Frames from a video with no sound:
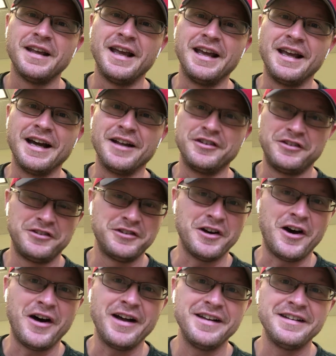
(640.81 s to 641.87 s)
And God
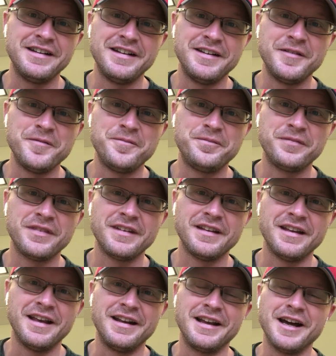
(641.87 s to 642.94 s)
saw it,
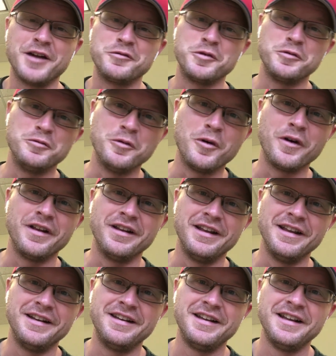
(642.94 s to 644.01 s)
and God rewarded
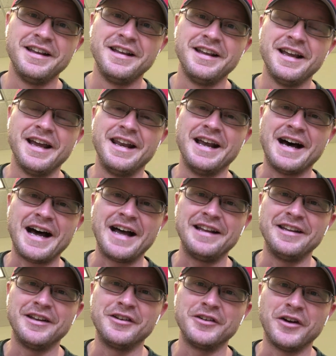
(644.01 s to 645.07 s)
it, and
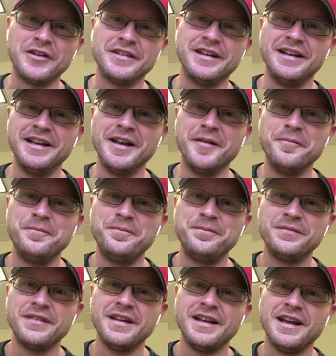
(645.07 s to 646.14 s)
highly exalted him.
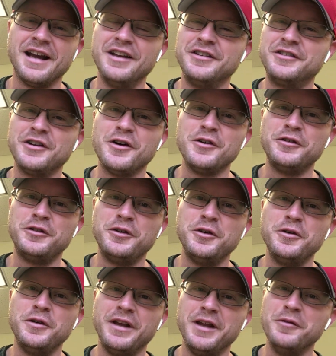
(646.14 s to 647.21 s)
And so
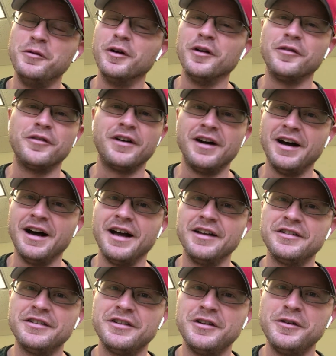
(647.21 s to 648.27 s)
too he will for
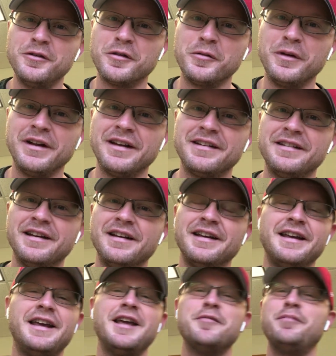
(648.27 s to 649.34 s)
us who are willing to
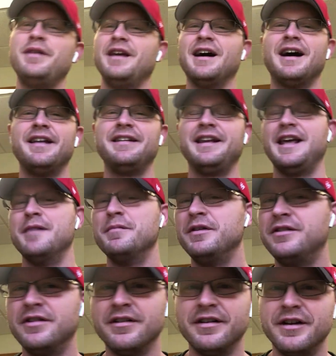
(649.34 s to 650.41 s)
get beyond the
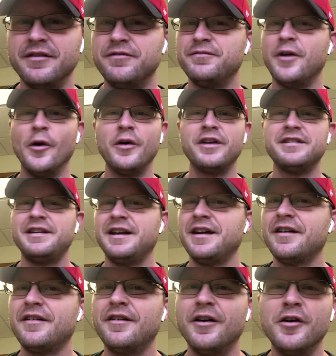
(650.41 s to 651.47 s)
immaturity of focusing
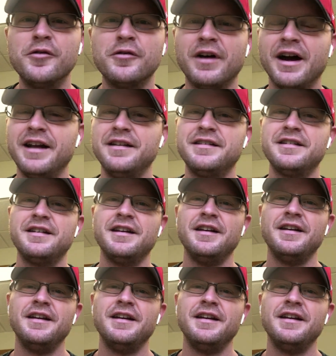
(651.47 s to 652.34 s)
on our own rights